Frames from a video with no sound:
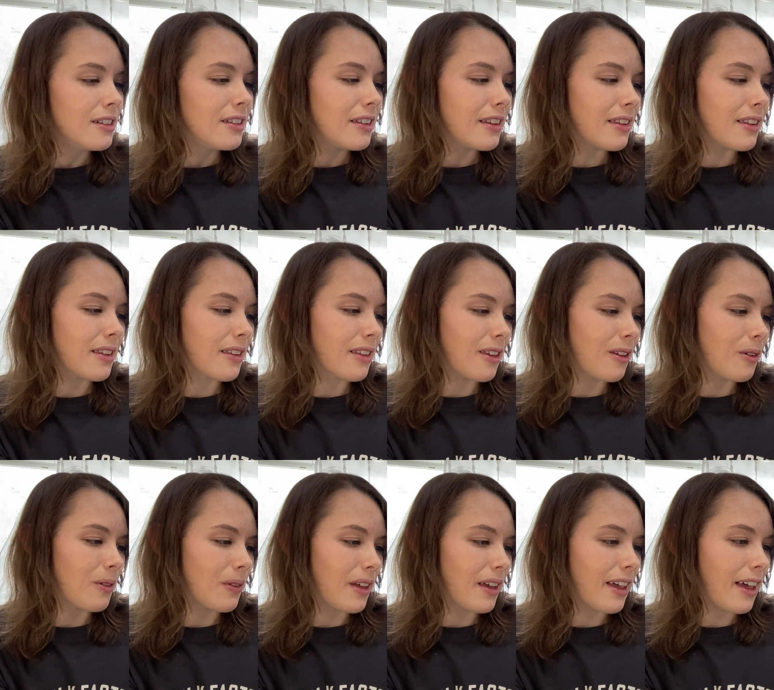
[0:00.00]
this is
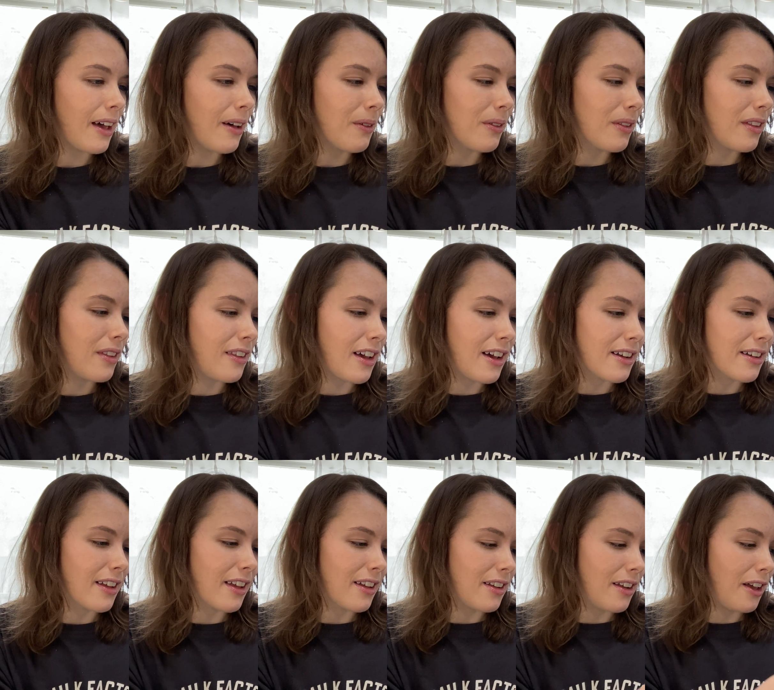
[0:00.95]
cute, like how the
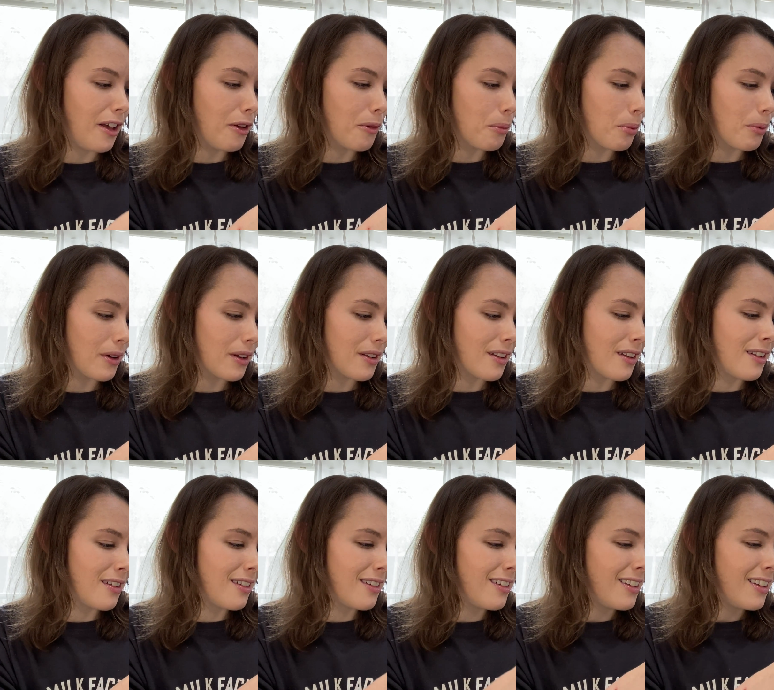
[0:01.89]
dad can help
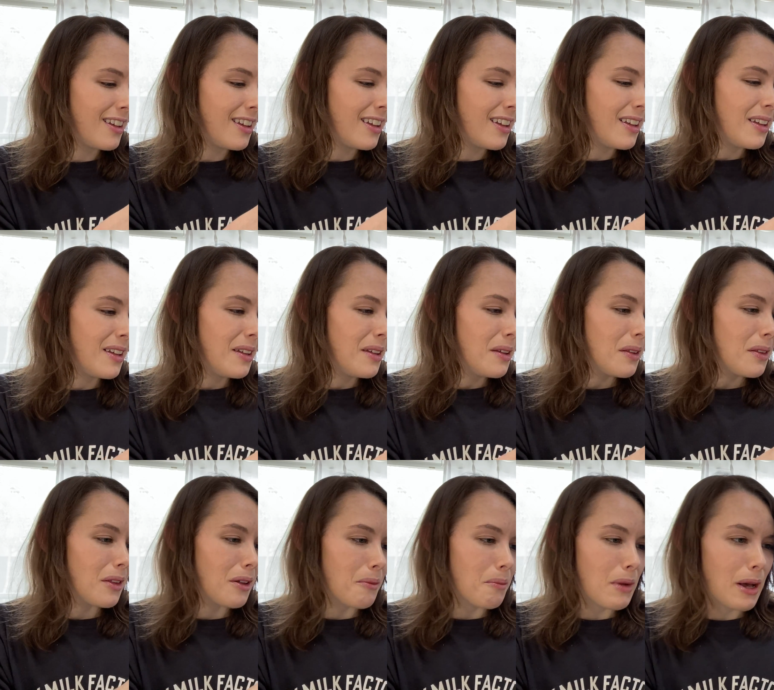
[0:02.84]
when
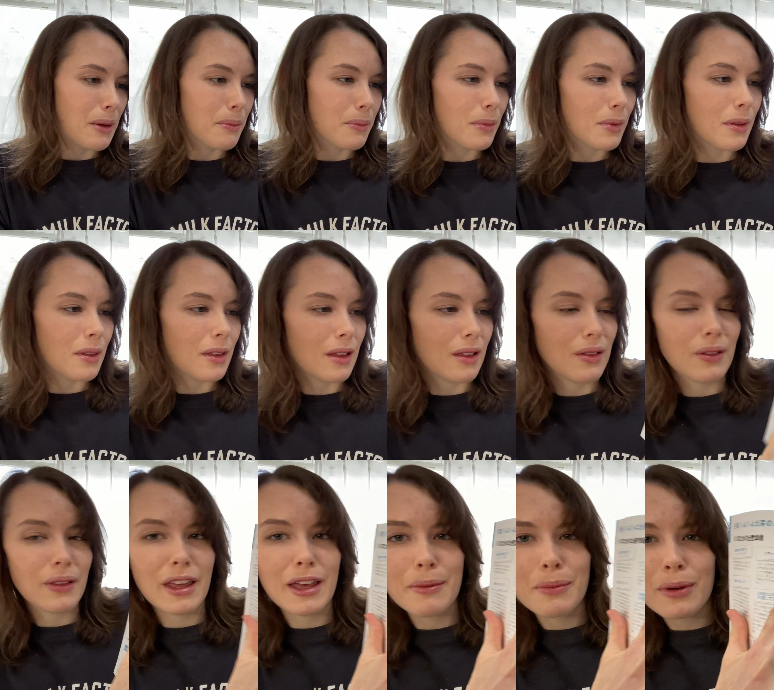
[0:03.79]
the mom's in
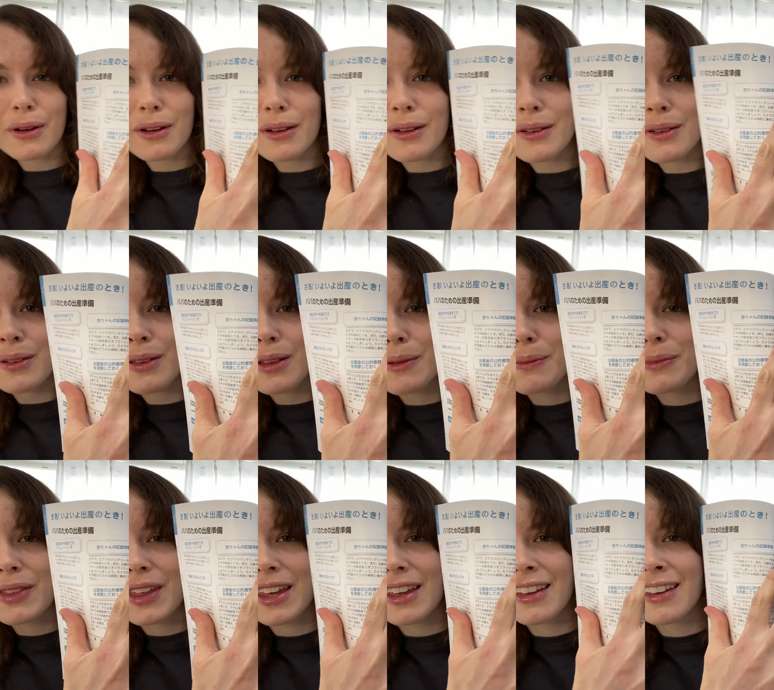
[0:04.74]
labor or
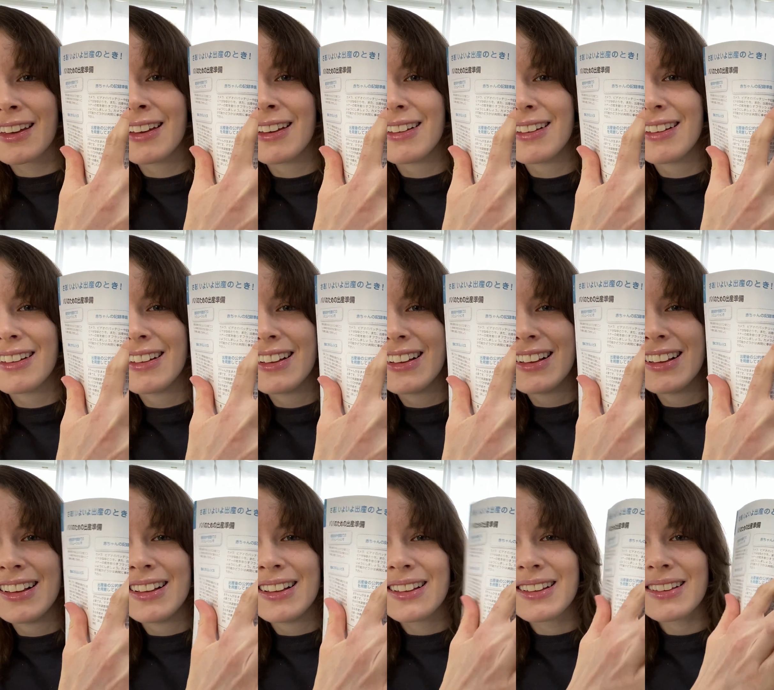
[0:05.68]
something,
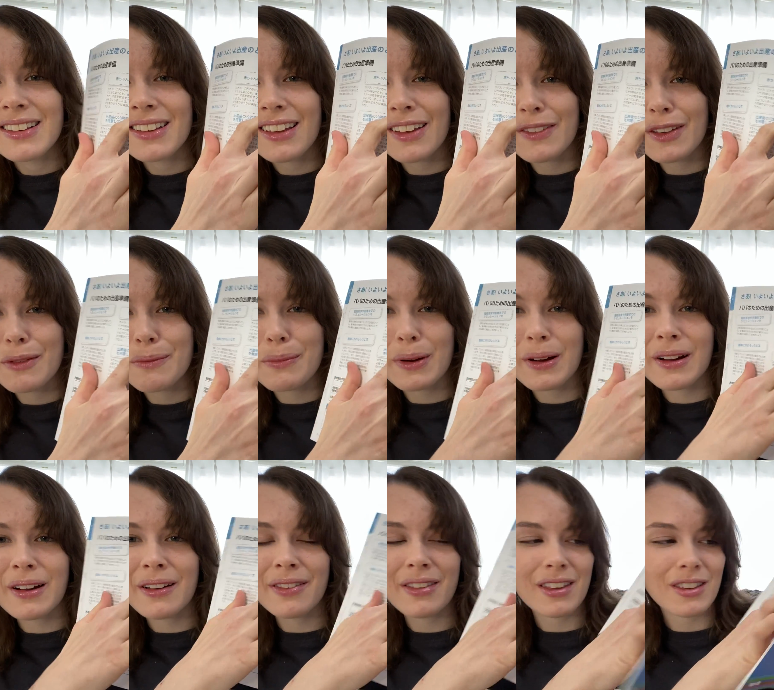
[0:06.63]
giving
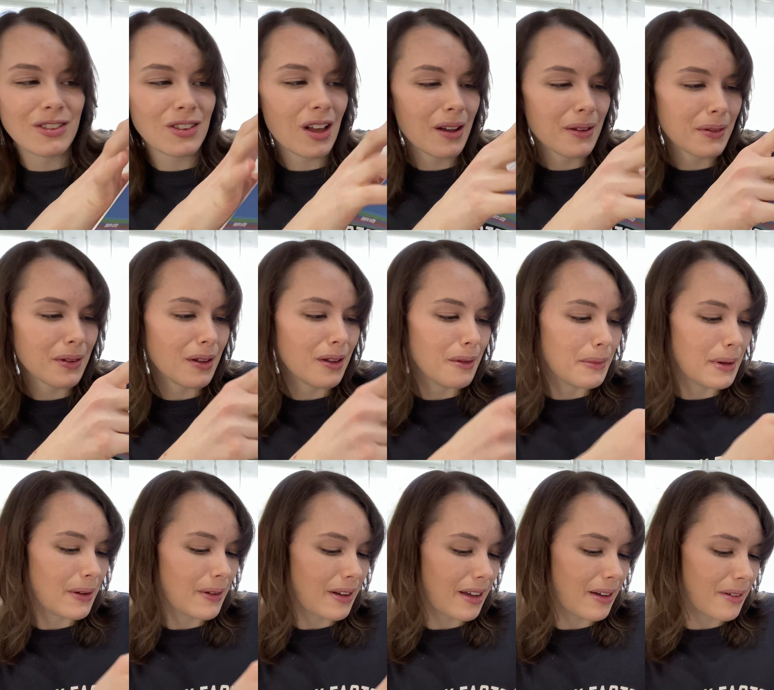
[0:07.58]
birth. It talks all
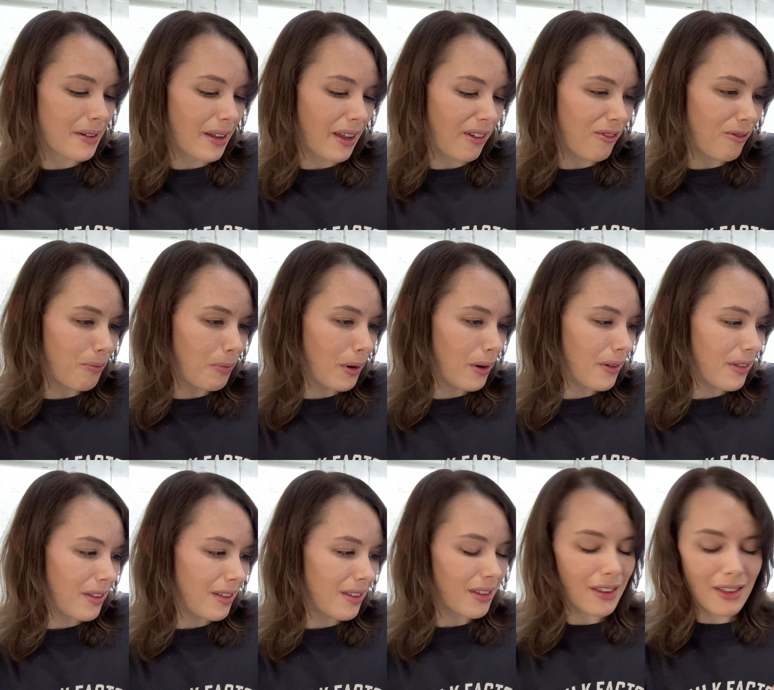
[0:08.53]
about how to give birth
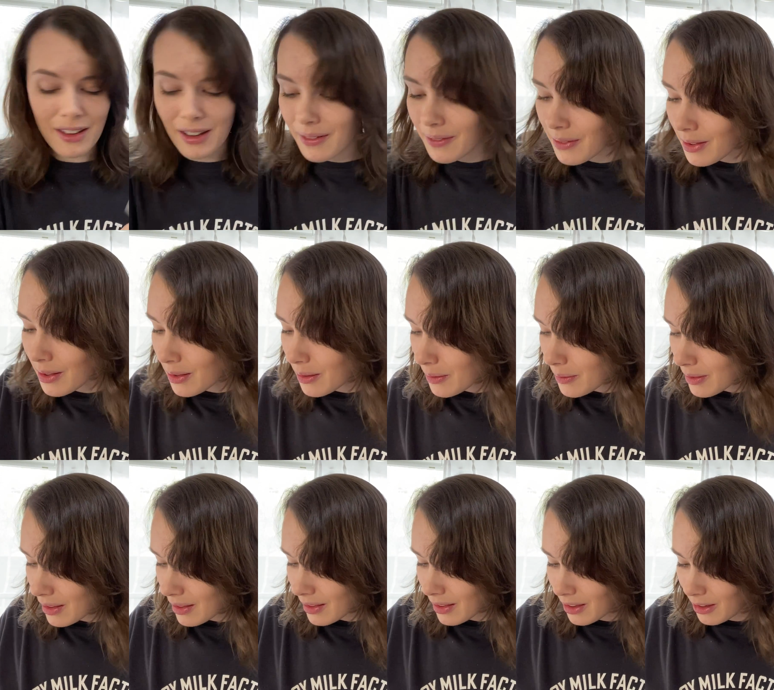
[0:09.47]
and stuff, so
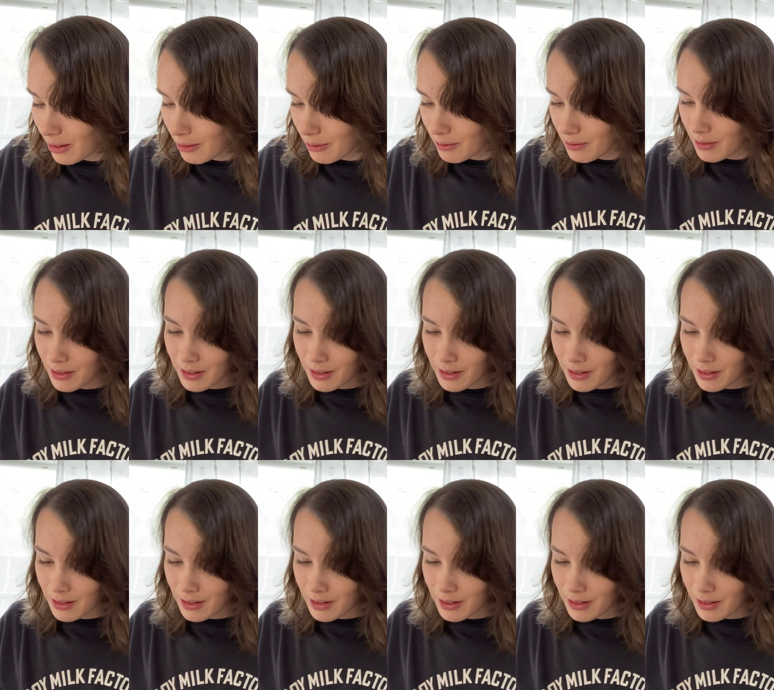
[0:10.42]
that's cute.